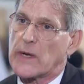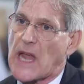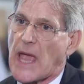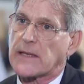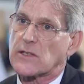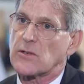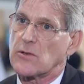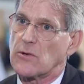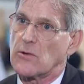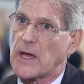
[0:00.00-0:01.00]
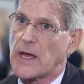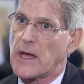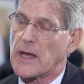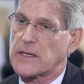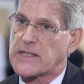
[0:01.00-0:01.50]
would like
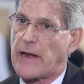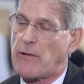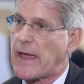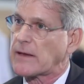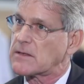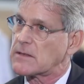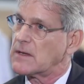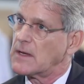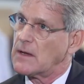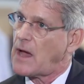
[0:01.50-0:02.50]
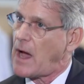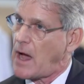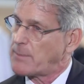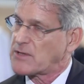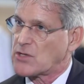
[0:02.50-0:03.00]
to direct
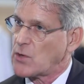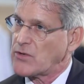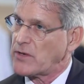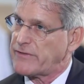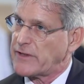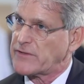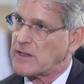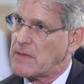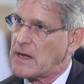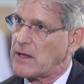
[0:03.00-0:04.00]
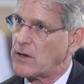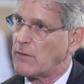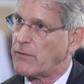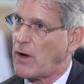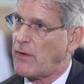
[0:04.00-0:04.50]
up to 250 million
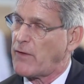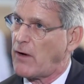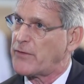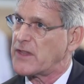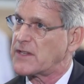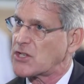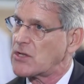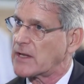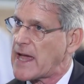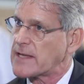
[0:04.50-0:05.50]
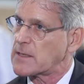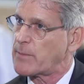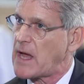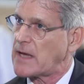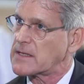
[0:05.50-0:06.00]
of the additional gas
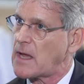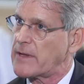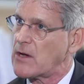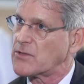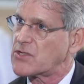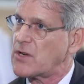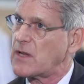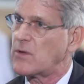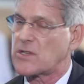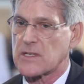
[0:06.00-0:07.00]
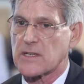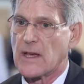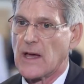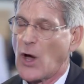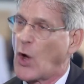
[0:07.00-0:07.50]
supplies coming on stream, which is
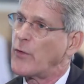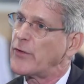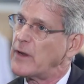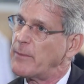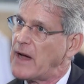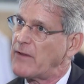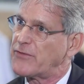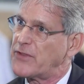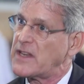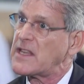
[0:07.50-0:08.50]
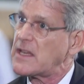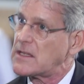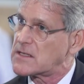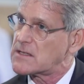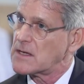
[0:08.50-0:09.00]
over and above the
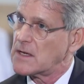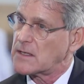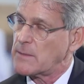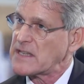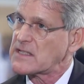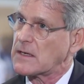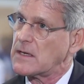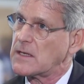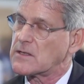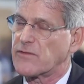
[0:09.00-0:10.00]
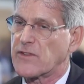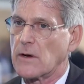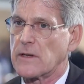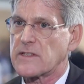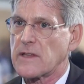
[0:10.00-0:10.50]
needs, domestic needs of the
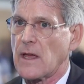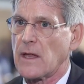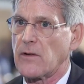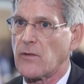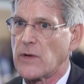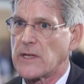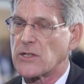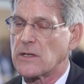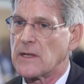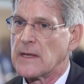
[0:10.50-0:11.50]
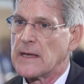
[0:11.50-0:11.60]
Kurdistan region.